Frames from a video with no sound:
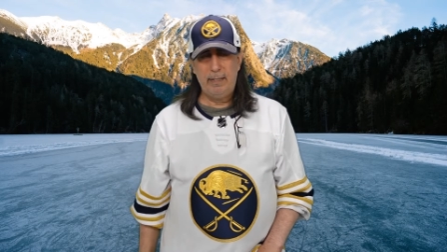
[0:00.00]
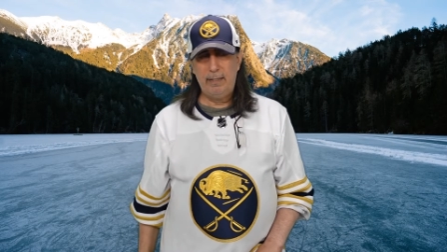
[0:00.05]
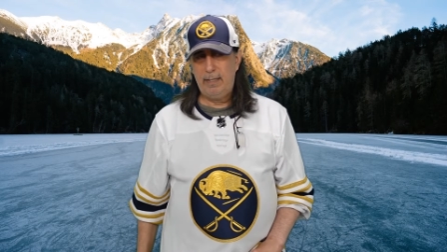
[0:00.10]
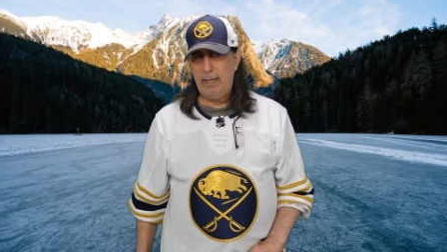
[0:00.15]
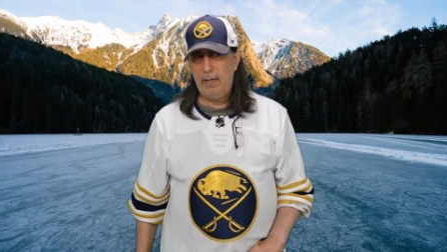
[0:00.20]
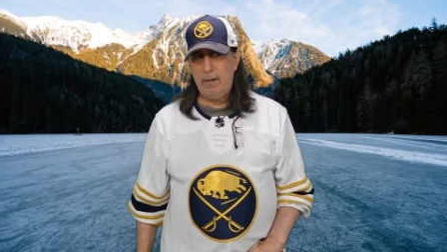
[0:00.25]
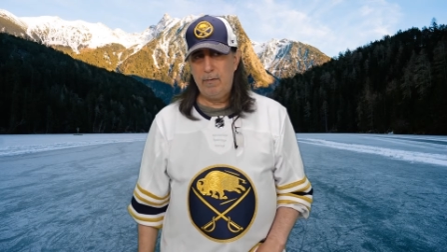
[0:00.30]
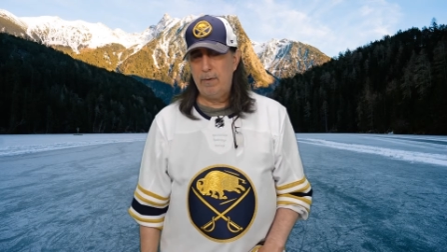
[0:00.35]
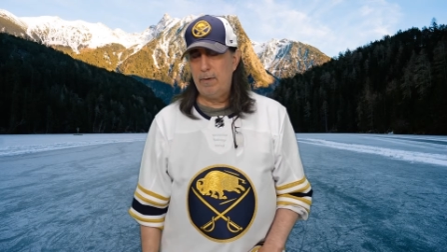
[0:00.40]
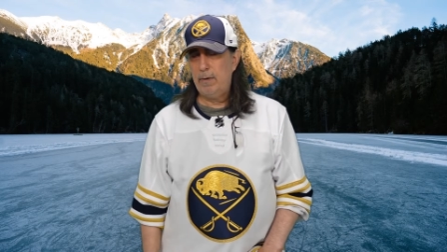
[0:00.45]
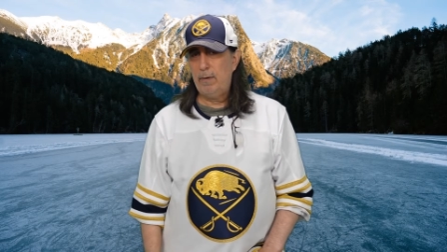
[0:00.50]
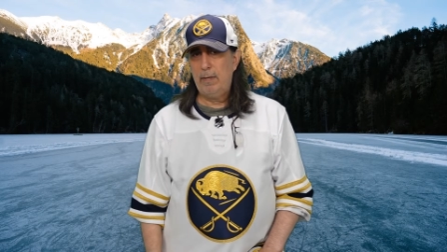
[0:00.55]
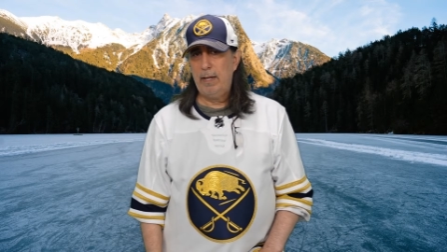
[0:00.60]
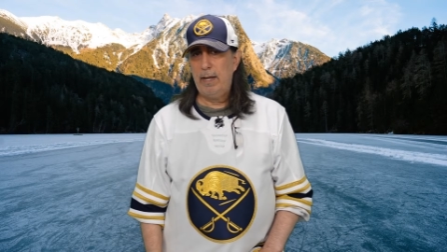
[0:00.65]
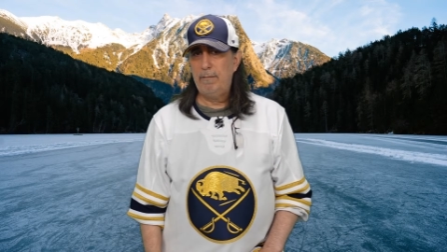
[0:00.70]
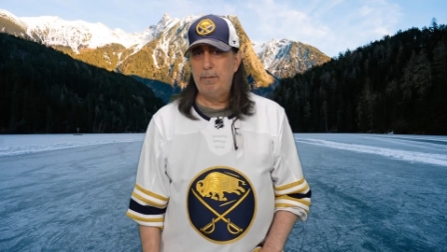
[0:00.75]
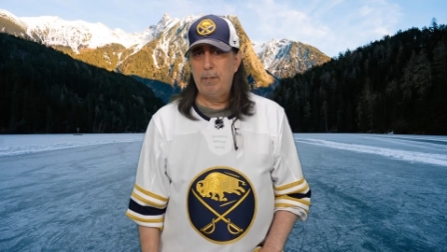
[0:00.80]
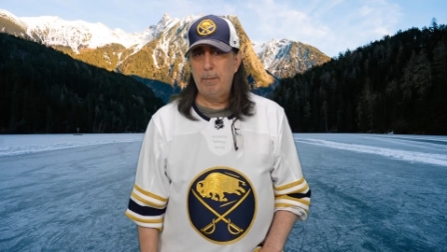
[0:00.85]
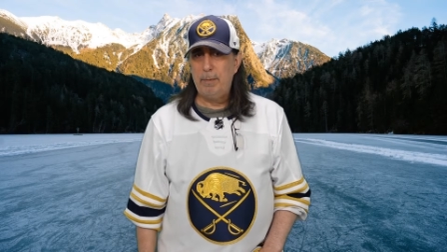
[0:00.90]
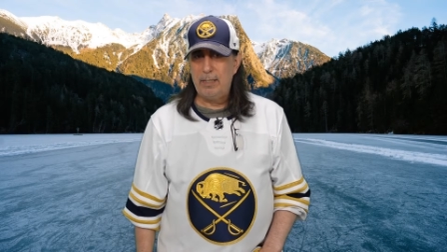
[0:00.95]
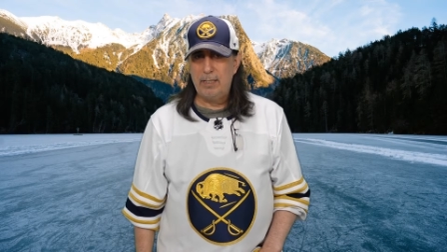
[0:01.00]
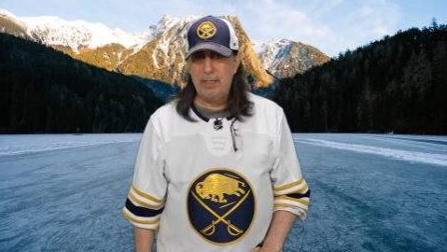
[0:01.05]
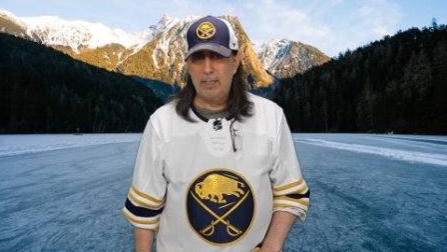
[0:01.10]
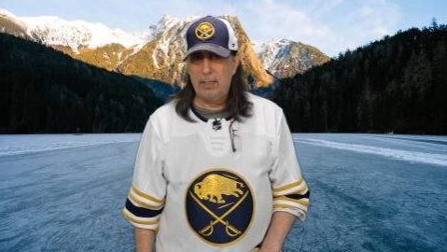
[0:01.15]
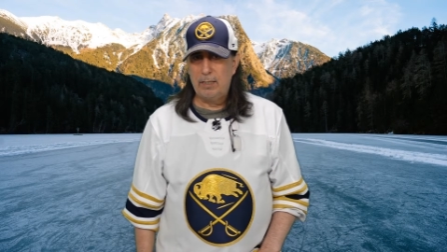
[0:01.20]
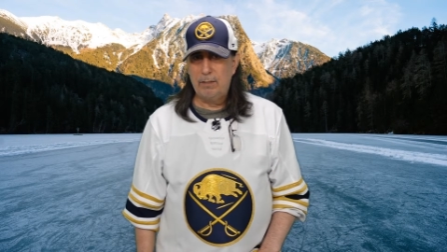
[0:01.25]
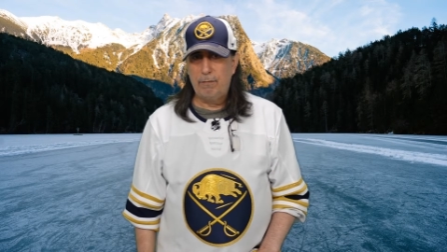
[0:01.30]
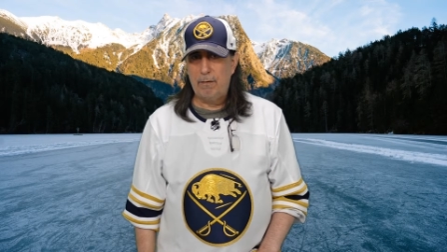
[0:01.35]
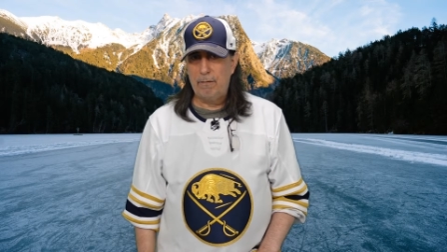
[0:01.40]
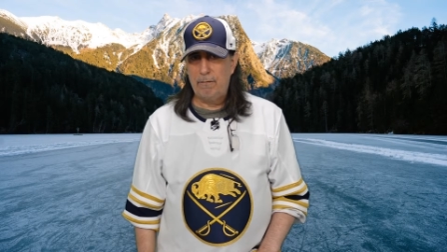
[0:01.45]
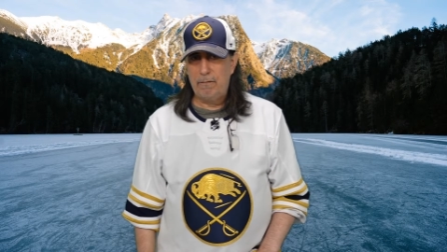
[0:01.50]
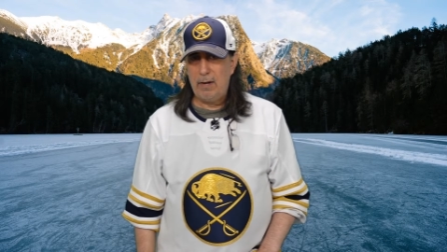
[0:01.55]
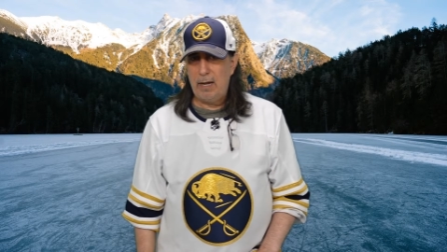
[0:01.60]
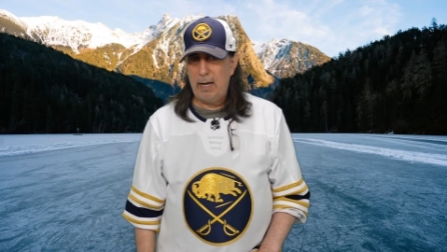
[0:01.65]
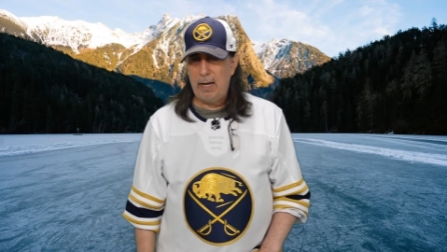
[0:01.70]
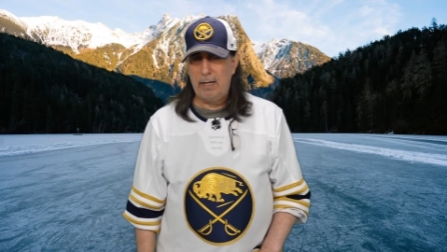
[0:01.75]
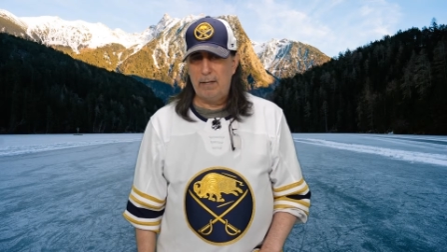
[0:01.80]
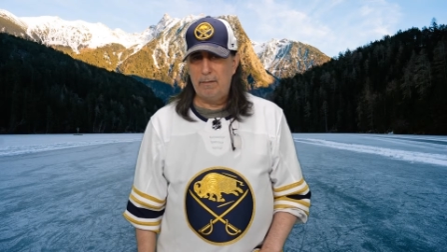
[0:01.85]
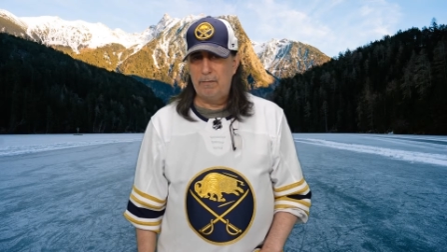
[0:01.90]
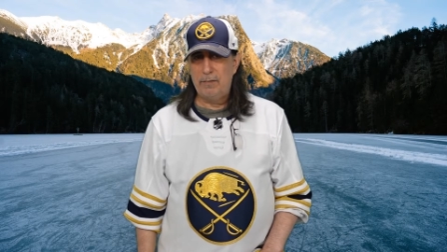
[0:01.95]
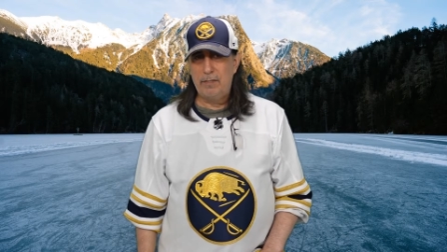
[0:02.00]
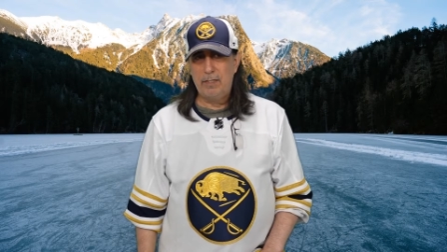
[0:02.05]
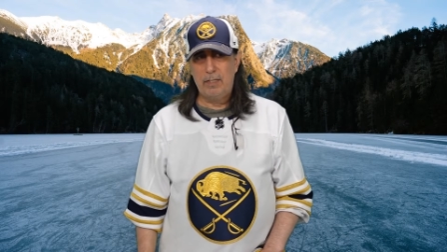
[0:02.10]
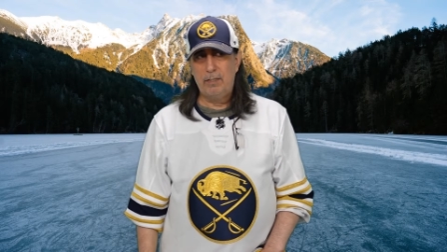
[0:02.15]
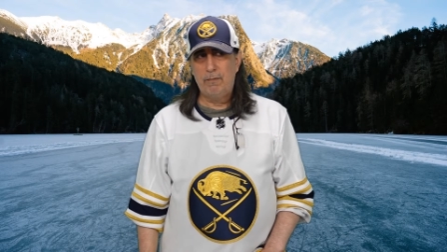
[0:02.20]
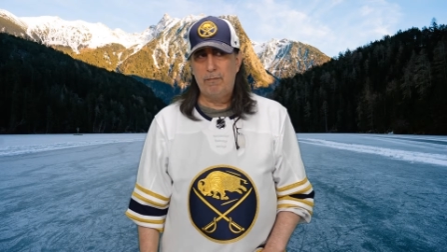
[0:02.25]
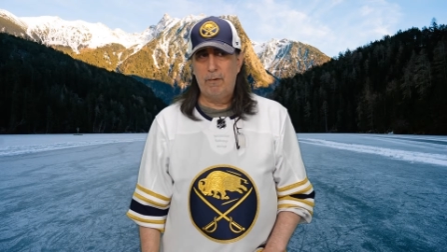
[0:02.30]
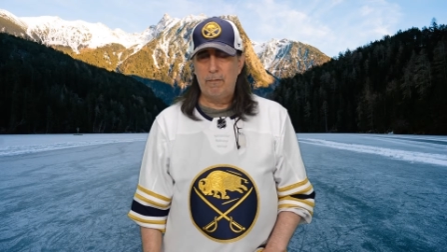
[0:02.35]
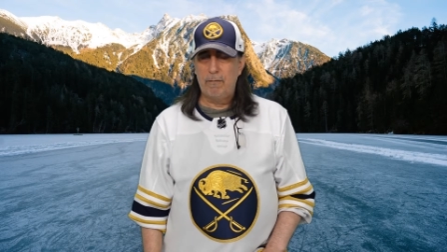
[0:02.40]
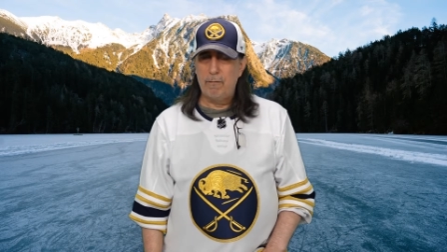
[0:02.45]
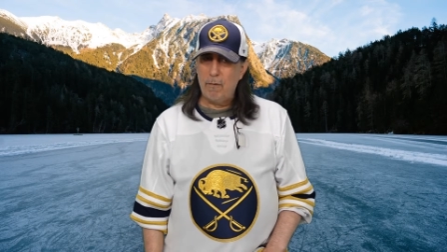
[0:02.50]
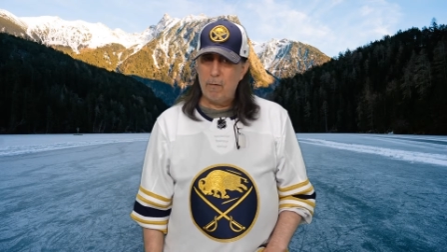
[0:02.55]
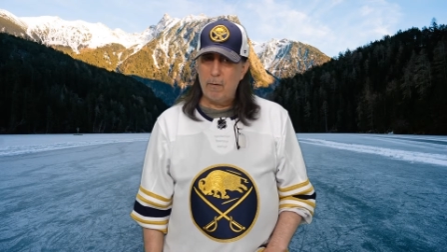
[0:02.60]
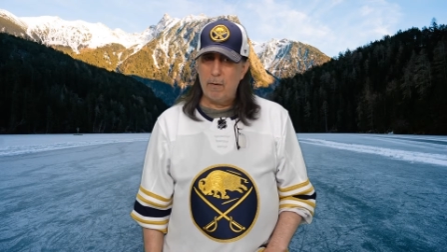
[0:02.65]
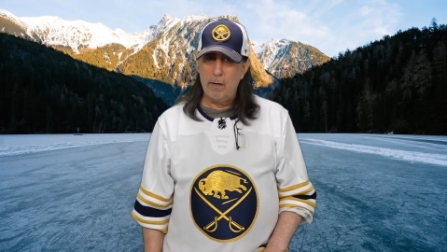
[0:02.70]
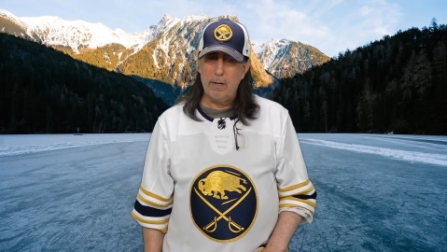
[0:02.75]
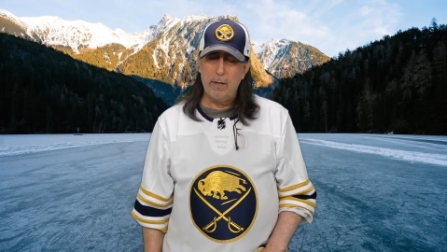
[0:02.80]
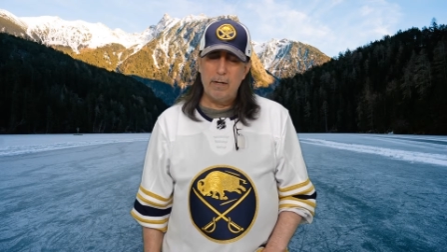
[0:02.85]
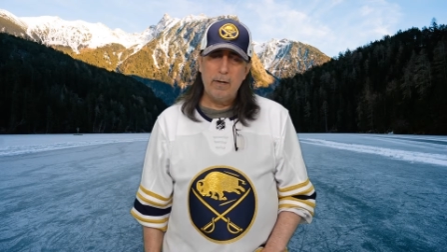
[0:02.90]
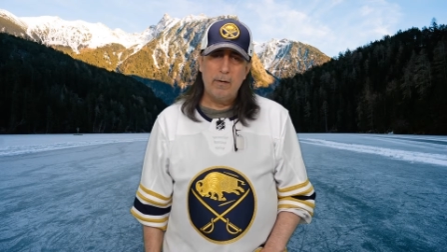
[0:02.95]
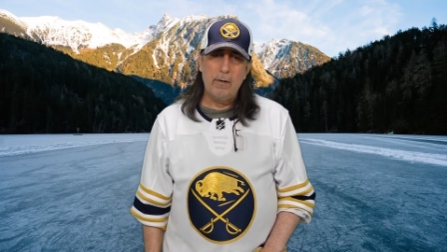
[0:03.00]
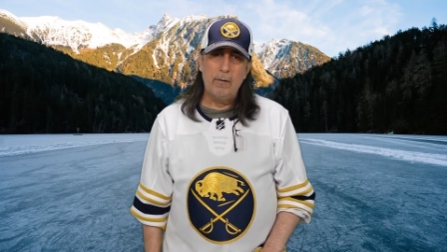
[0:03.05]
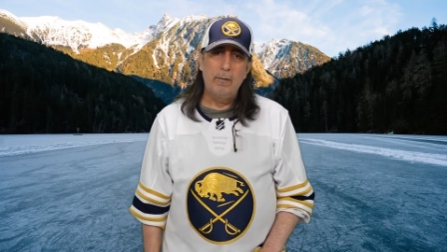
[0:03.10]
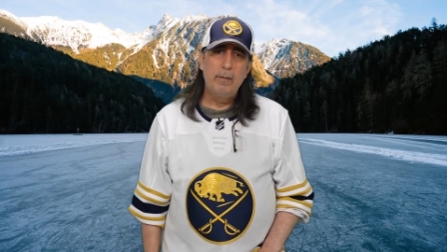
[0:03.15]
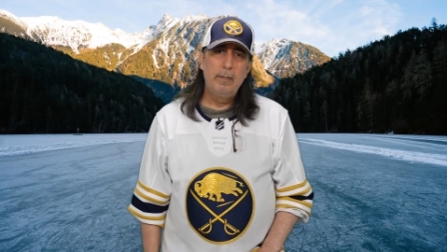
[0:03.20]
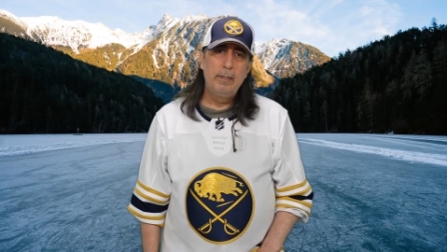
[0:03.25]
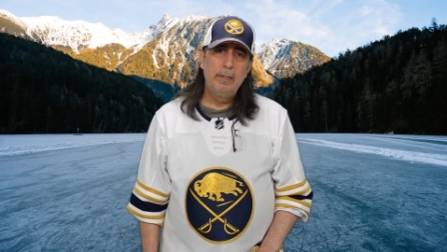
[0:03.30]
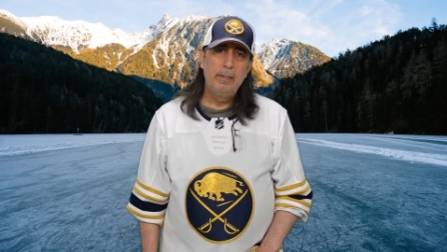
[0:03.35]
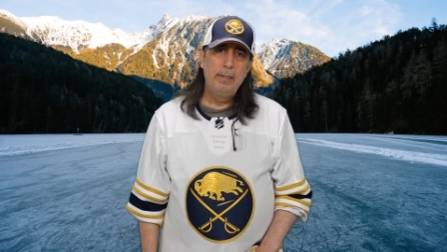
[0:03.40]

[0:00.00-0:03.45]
They don't all have to be 6'5", 6'4", no.